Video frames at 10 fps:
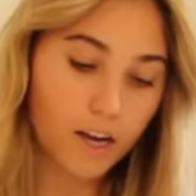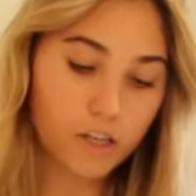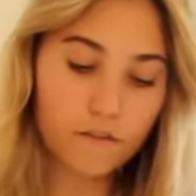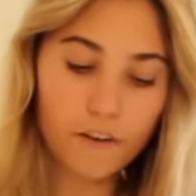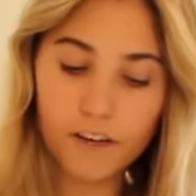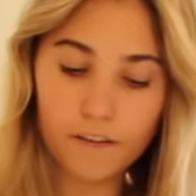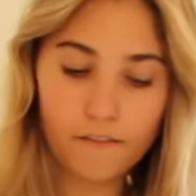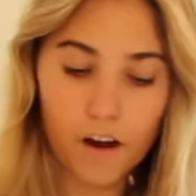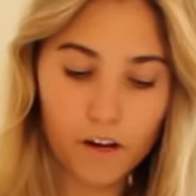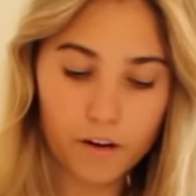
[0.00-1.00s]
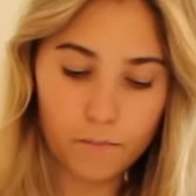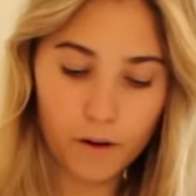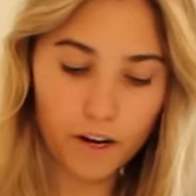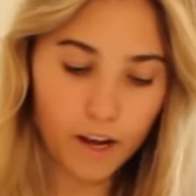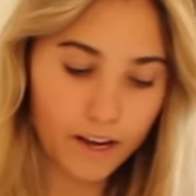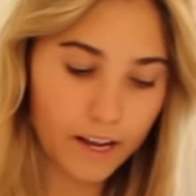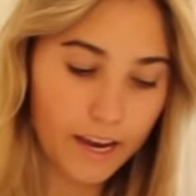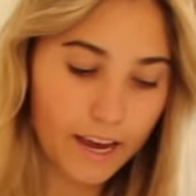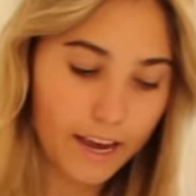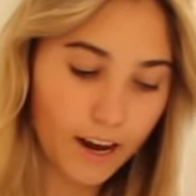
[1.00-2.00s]
I do find it fun, but
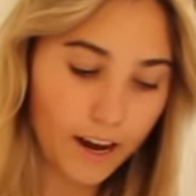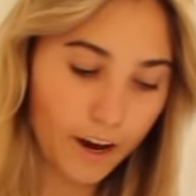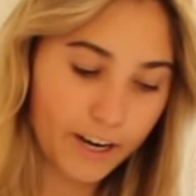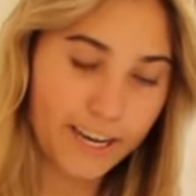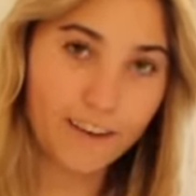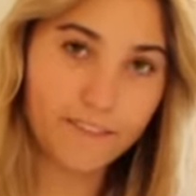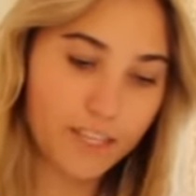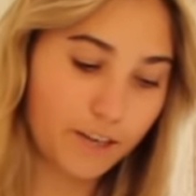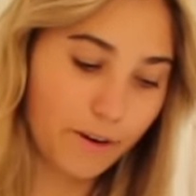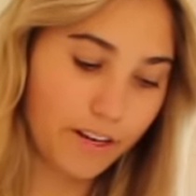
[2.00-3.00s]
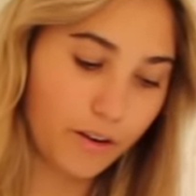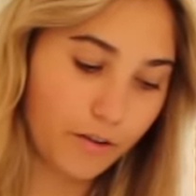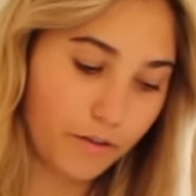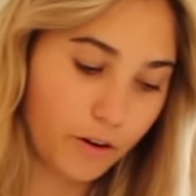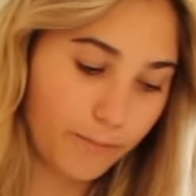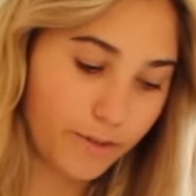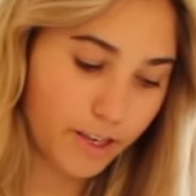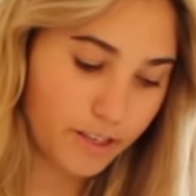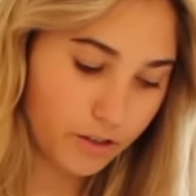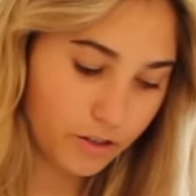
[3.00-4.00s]
luckily I only have to do my uniform, so
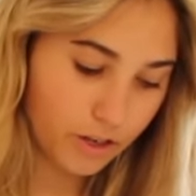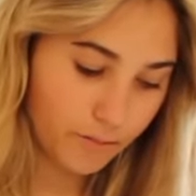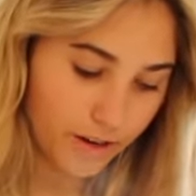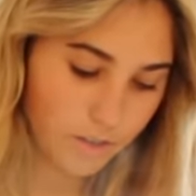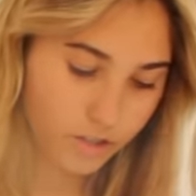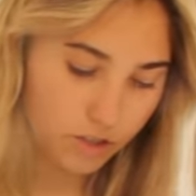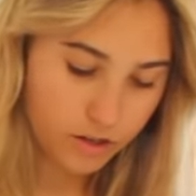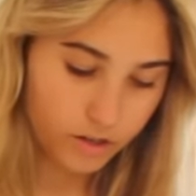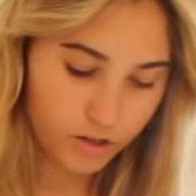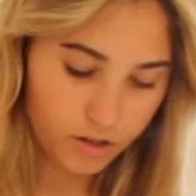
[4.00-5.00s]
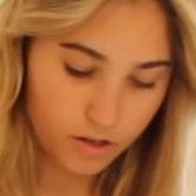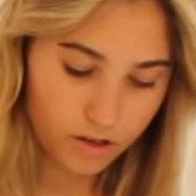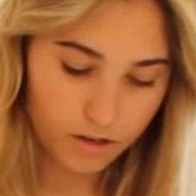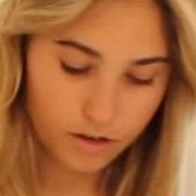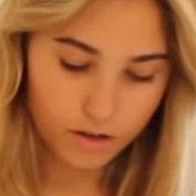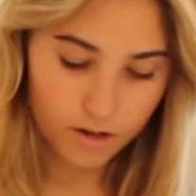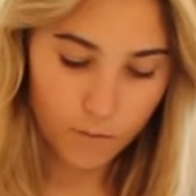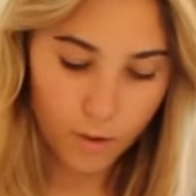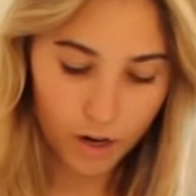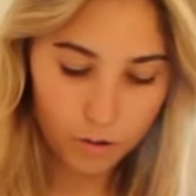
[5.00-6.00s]
it's not too much.
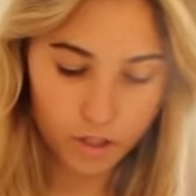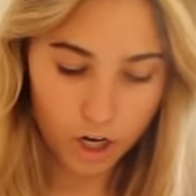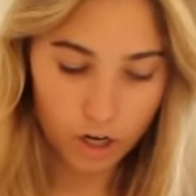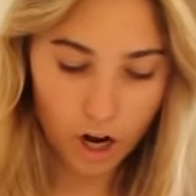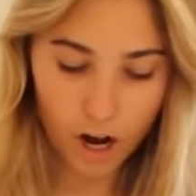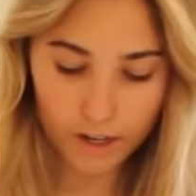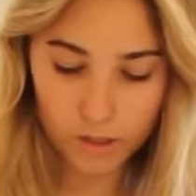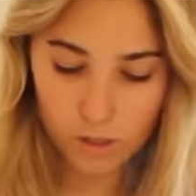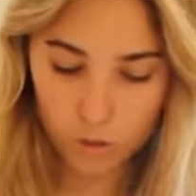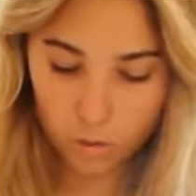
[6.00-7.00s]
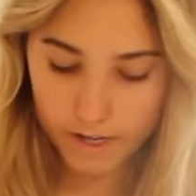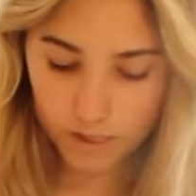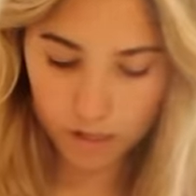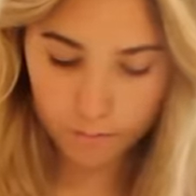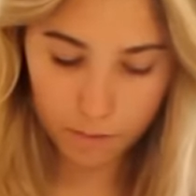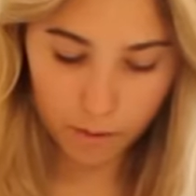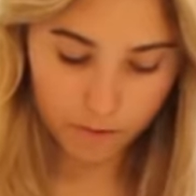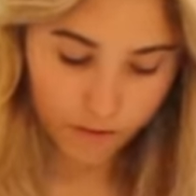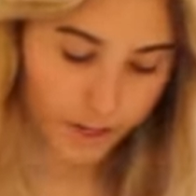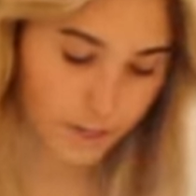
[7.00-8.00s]
And when I was younger, I used to always ask my mum
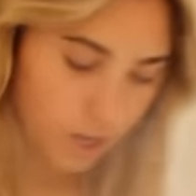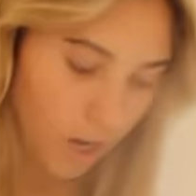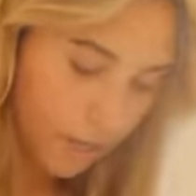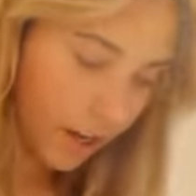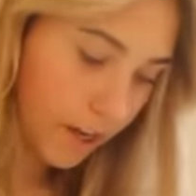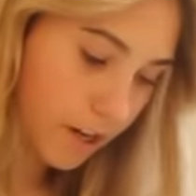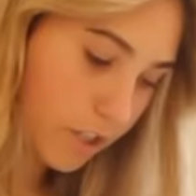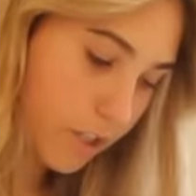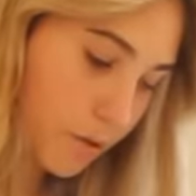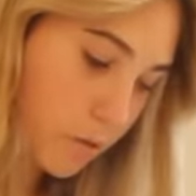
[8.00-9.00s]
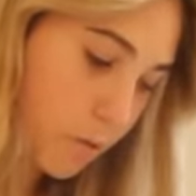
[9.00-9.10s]
if I could iron, and she would